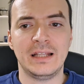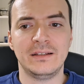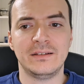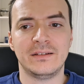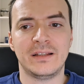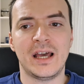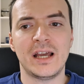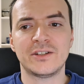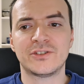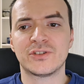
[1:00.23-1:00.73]

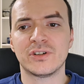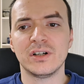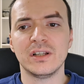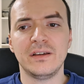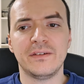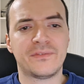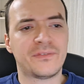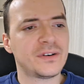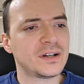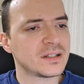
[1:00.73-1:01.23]
naturally,
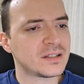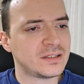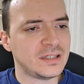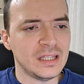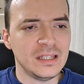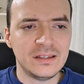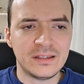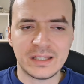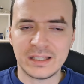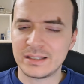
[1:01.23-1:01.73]
first
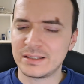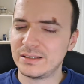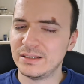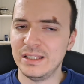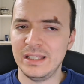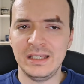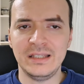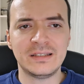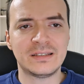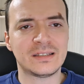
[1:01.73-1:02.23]

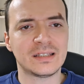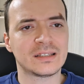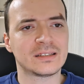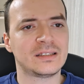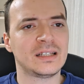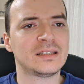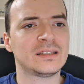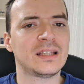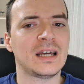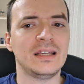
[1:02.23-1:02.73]
instinct
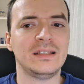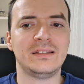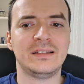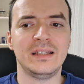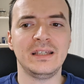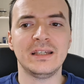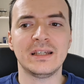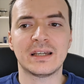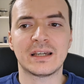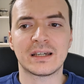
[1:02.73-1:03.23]
that I
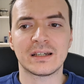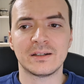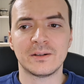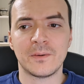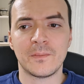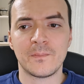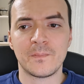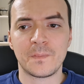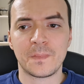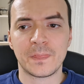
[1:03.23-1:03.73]
think,
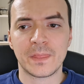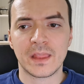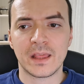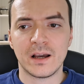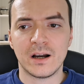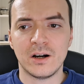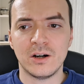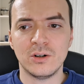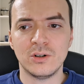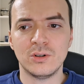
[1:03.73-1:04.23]

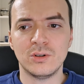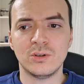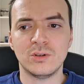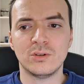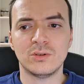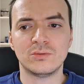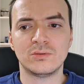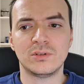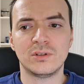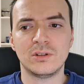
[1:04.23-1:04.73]
oh
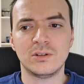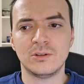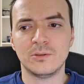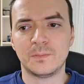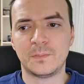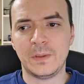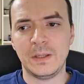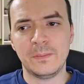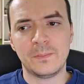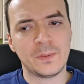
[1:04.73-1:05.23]
no,
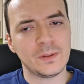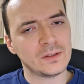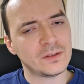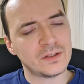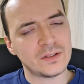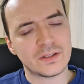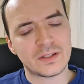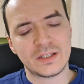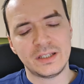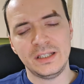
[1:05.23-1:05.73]
people don't
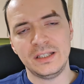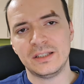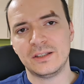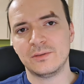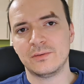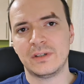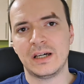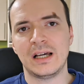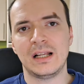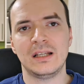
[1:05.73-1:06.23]
see the
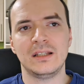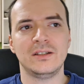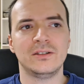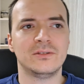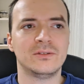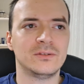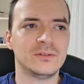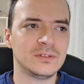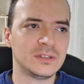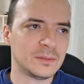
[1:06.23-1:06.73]

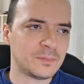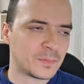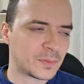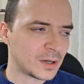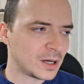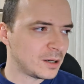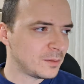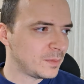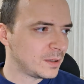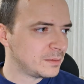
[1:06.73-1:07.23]
value. The
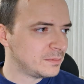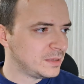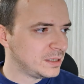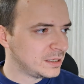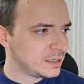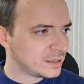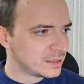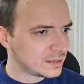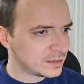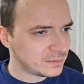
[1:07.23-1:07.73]
problem
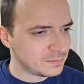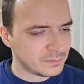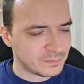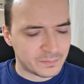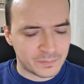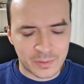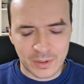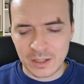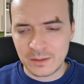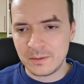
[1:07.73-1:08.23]
is
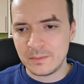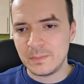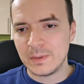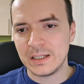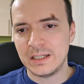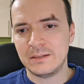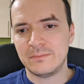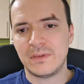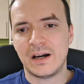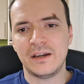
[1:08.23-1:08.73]
probably
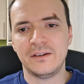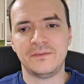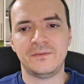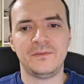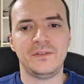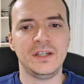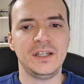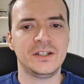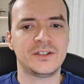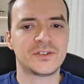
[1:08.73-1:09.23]
in my
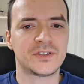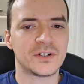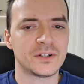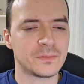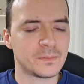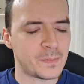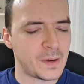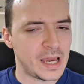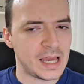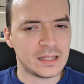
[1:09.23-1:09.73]
feature,
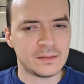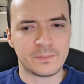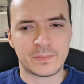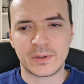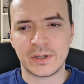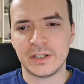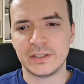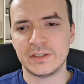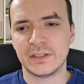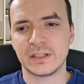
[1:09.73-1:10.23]
bad
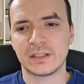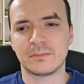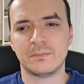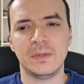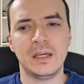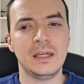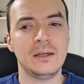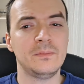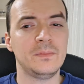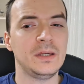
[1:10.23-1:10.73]
product.
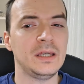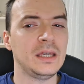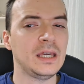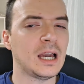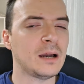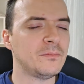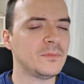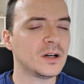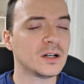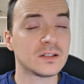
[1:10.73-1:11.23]
Maybe I'm
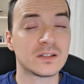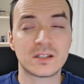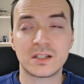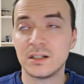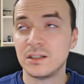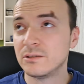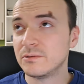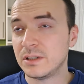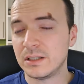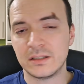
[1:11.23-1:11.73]
not
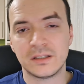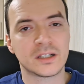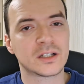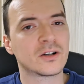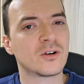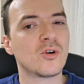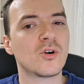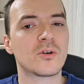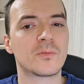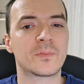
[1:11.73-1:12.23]
solving the
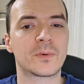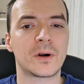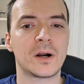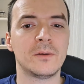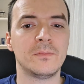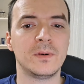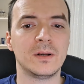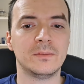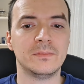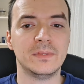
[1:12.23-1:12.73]
core
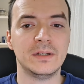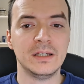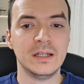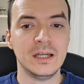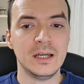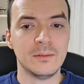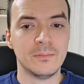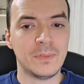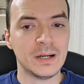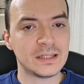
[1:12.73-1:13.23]
problem.
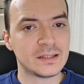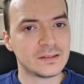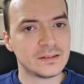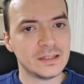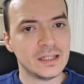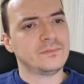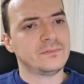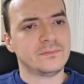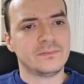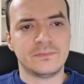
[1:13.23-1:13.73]
But
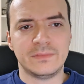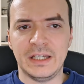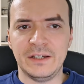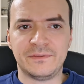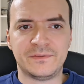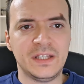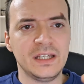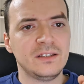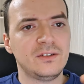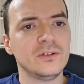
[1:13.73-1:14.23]
if
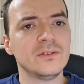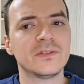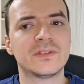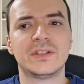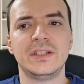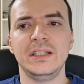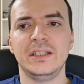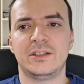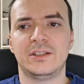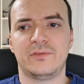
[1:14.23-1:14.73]
they don't see
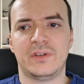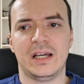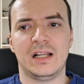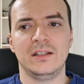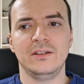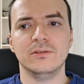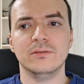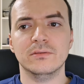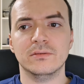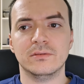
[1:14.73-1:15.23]
the value,